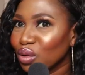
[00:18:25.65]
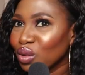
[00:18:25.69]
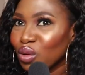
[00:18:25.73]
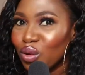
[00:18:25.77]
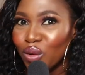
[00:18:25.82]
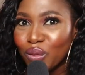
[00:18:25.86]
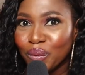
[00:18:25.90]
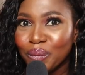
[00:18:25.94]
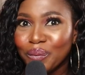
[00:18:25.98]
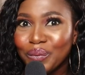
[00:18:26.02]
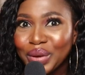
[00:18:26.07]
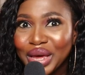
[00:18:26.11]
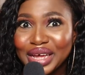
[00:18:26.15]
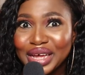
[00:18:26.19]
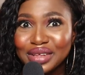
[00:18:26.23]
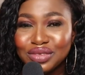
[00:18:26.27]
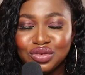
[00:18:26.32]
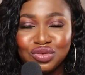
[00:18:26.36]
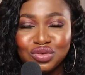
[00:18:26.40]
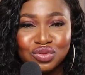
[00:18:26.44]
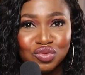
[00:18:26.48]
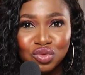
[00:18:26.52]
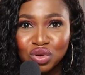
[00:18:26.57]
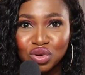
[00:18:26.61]

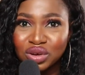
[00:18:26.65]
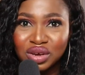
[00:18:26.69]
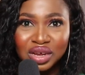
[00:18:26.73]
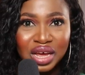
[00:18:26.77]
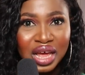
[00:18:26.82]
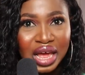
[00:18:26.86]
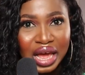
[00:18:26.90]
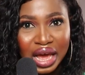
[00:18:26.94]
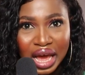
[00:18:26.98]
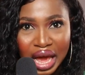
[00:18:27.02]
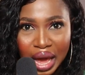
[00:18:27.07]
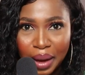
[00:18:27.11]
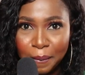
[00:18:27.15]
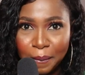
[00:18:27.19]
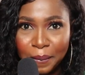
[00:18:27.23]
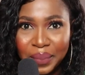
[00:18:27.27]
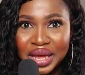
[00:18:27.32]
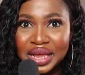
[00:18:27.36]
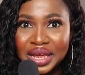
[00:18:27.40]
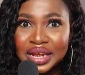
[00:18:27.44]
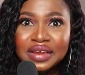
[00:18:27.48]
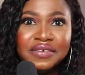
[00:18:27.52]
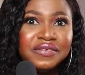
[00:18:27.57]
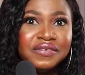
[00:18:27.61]
compared to what I
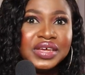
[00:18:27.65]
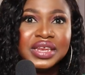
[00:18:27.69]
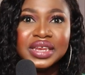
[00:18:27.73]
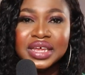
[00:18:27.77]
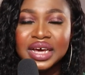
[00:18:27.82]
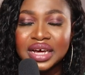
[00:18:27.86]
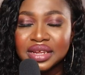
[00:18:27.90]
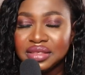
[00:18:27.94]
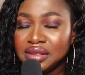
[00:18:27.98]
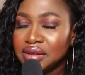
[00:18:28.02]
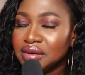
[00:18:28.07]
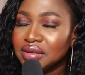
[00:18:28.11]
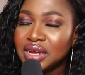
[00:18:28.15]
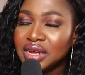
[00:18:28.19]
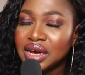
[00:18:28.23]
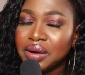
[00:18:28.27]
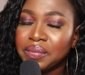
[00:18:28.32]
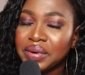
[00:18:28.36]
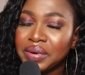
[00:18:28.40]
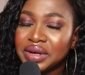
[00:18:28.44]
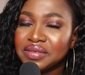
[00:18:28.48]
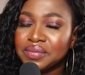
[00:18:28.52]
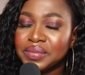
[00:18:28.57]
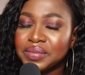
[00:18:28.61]
pay living at the other
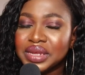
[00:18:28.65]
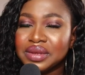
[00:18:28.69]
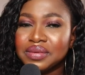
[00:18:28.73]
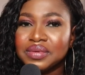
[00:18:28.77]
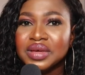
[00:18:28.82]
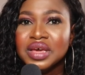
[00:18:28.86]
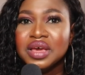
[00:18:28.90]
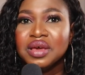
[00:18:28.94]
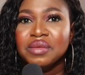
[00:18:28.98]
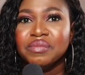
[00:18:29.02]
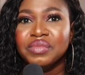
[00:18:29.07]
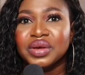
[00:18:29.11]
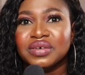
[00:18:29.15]
apartment,